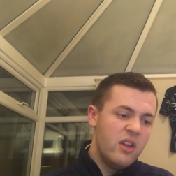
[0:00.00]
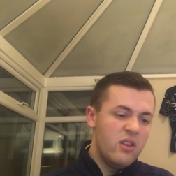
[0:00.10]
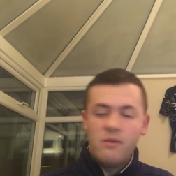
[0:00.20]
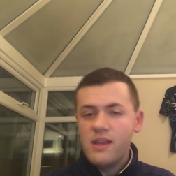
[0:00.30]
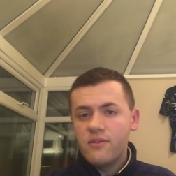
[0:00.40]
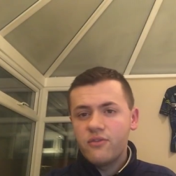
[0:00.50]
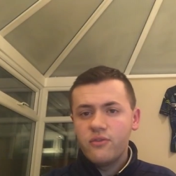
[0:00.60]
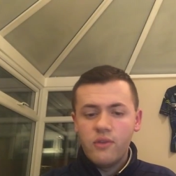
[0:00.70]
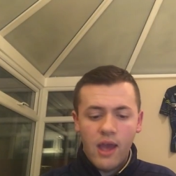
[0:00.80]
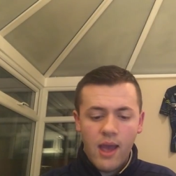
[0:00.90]
You know, we
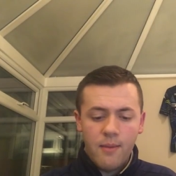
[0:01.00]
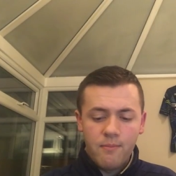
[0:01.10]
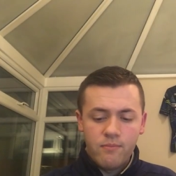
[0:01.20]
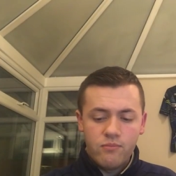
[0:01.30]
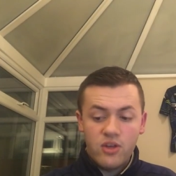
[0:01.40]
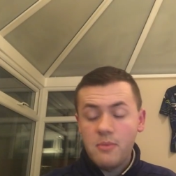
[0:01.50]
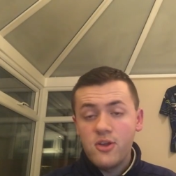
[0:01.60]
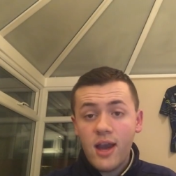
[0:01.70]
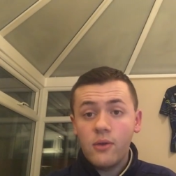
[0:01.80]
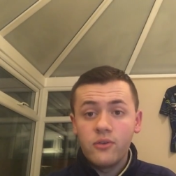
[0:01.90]
need Jamie
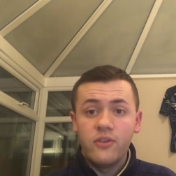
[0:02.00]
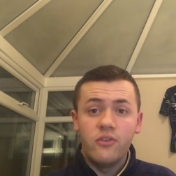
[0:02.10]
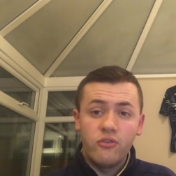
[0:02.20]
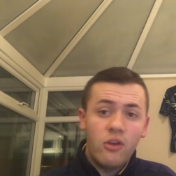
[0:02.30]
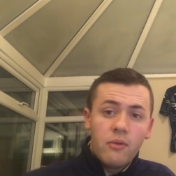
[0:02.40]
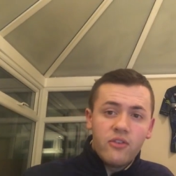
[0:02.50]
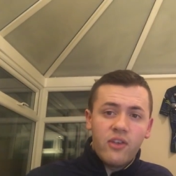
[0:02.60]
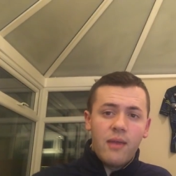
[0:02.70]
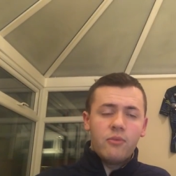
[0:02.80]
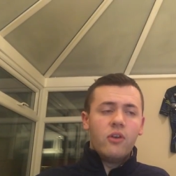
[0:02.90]
Shackleton to show the
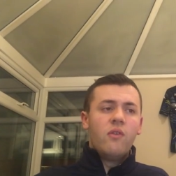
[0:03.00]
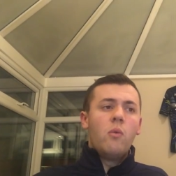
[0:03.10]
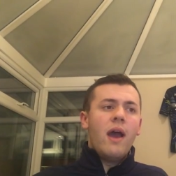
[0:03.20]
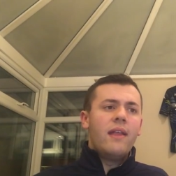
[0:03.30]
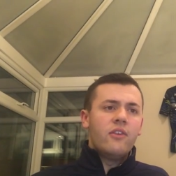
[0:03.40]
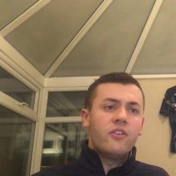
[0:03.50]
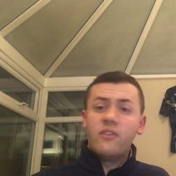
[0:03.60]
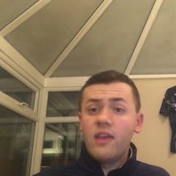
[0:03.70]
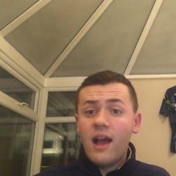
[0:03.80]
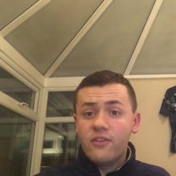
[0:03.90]
same sort of awareness
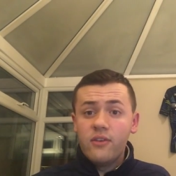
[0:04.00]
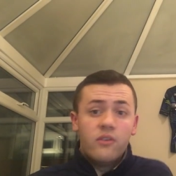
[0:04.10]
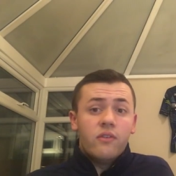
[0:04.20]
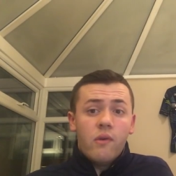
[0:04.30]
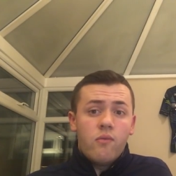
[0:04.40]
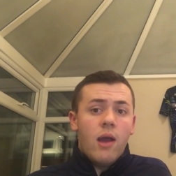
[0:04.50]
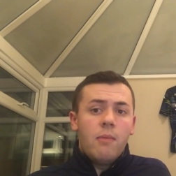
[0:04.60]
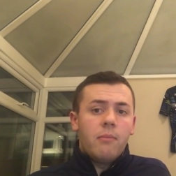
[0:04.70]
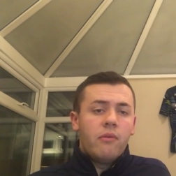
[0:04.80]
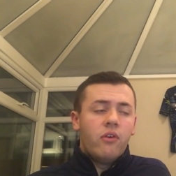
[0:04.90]
as he has in his other
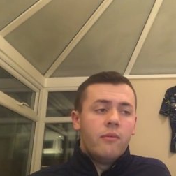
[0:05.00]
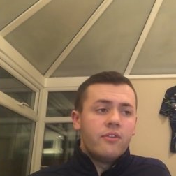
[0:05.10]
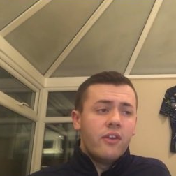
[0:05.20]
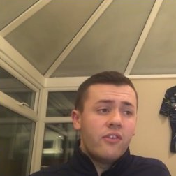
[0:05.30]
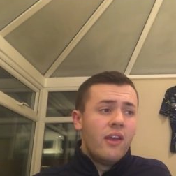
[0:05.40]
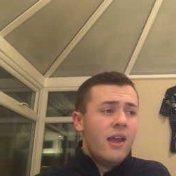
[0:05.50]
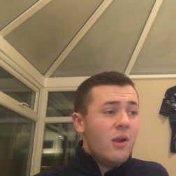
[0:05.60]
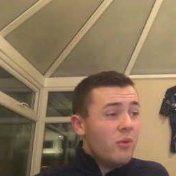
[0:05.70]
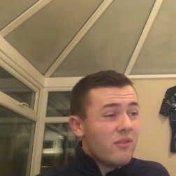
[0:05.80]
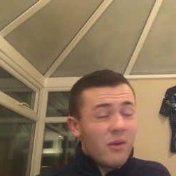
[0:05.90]
right-back performances.
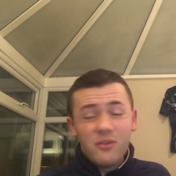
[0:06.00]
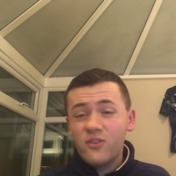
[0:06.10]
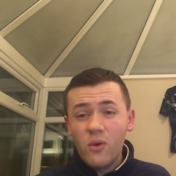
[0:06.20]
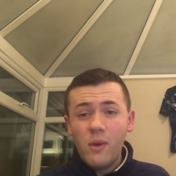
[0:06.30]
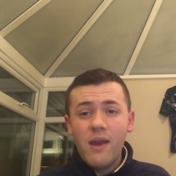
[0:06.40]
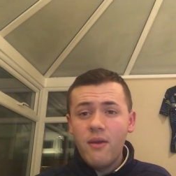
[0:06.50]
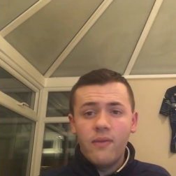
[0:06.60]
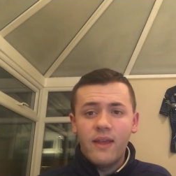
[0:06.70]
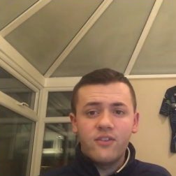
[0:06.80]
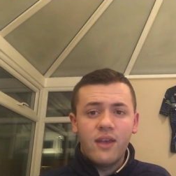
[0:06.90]
We've got to be so wary
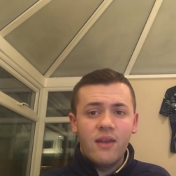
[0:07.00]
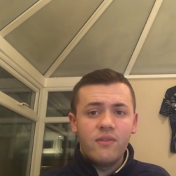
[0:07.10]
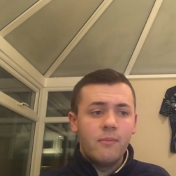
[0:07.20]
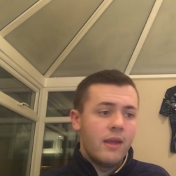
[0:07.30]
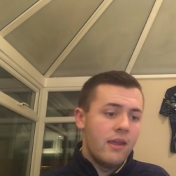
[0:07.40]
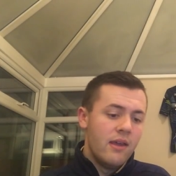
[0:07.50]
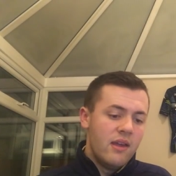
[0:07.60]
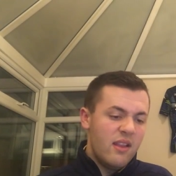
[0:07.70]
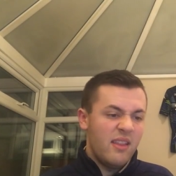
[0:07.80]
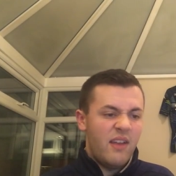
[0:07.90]
on that side for me.
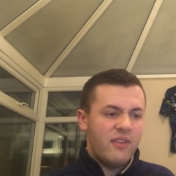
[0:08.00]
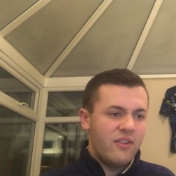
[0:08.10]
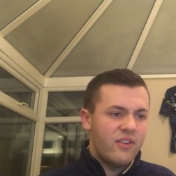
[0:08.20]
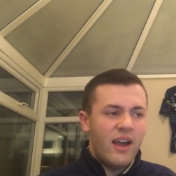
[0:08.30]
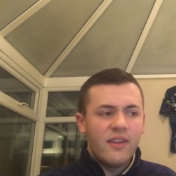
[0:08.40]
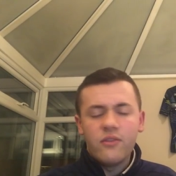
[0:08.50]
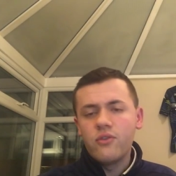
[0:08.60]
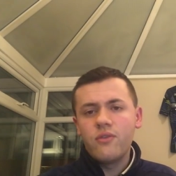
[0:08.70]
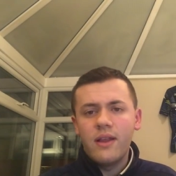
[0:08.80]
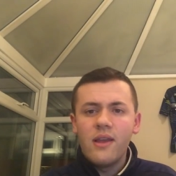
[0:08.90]
That left-hand side,
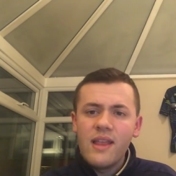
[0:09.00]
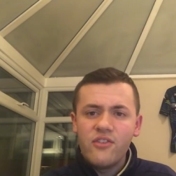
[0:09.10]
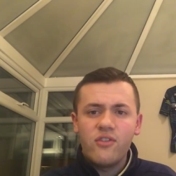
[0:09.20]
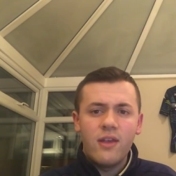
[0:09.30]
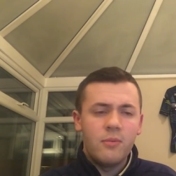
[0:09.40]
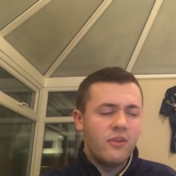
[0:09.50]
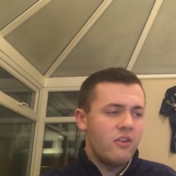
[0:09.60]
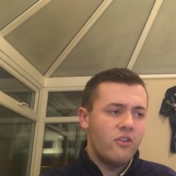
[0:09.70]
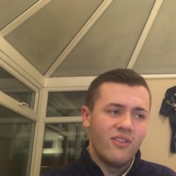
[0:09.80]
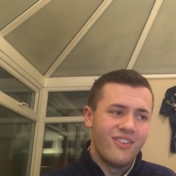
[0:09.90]
just trying to interchange
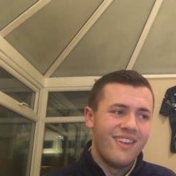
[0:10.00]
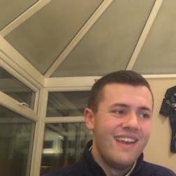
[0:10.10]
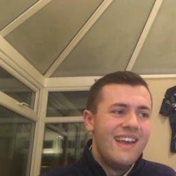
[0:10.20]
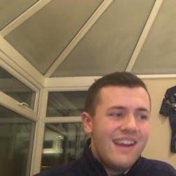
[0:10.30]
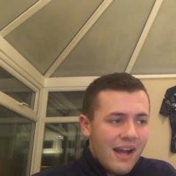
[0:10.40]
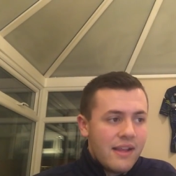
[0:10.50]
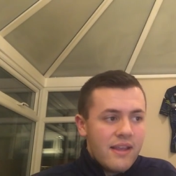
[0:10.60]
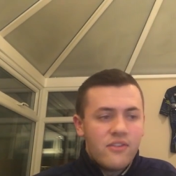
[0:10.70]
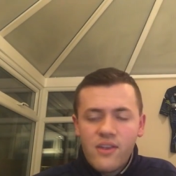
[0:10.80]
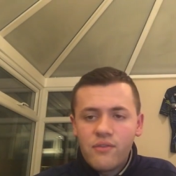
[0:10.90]
positions, and
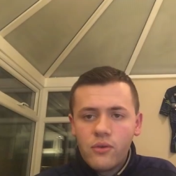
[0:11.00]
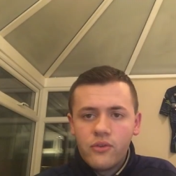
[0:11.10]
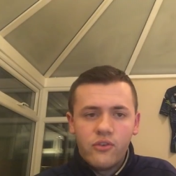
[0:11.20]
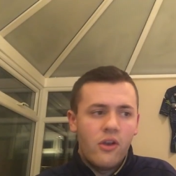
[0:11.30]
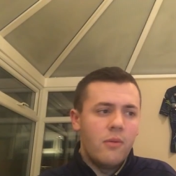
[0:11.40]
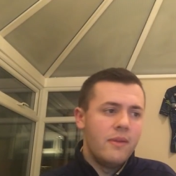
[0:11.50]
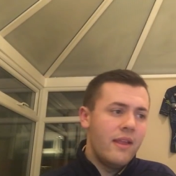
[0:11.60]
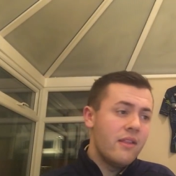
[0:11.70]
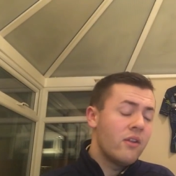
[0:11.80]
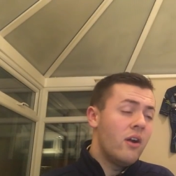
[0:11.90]
it is difficult to stop. And
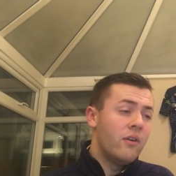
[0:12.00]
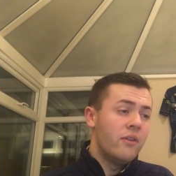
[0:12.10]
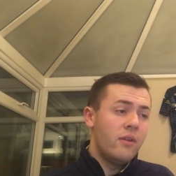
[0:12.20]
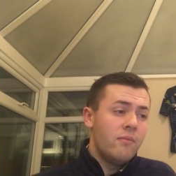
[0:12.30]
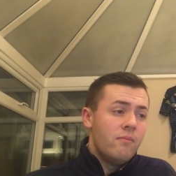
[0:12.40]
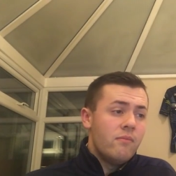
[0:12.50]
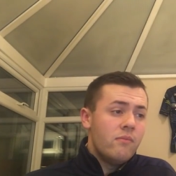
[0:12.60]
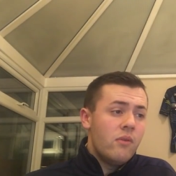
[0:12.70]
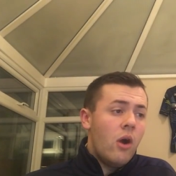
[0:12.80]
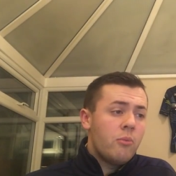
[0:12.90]
then you've got the
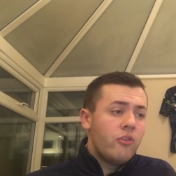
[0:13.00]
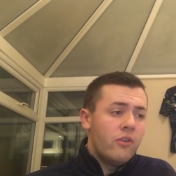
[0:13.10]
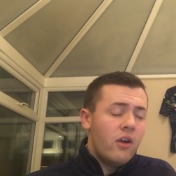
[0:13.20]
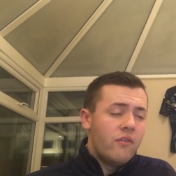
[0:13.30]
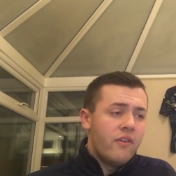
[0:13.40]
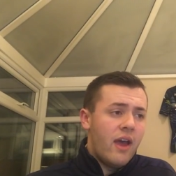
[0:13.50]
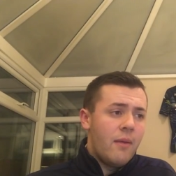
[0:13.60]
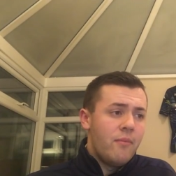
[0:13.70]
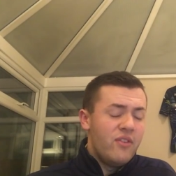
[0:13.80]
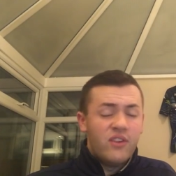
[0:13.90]
option of,
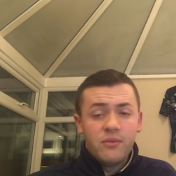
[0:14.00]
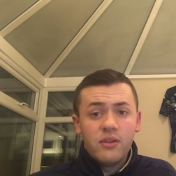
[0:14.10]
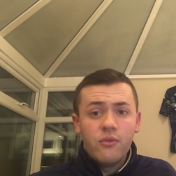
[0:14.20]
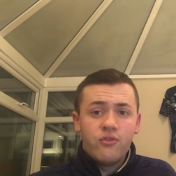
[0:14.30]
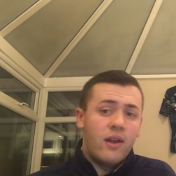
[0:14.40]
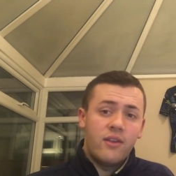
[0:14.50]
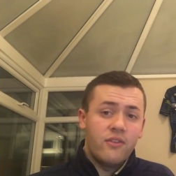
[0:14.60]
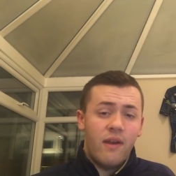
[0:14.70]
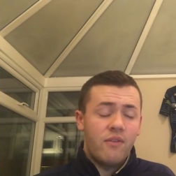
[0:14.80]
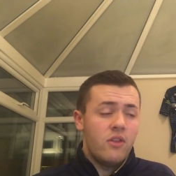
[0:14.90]
in terms of low strikers,
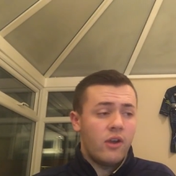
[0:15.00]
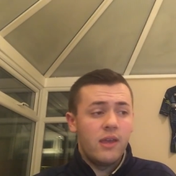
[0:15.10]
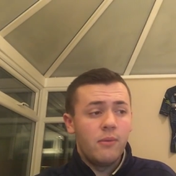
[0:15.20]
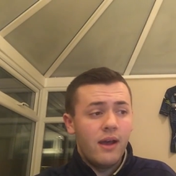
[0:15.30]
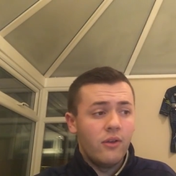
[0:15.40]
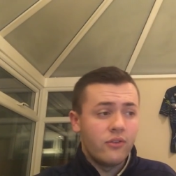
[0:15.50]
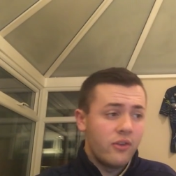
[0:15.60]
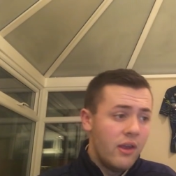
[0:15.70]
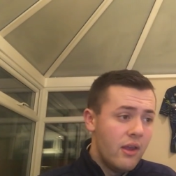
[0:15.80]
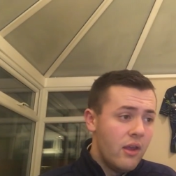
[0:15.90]
of either Nocky Wells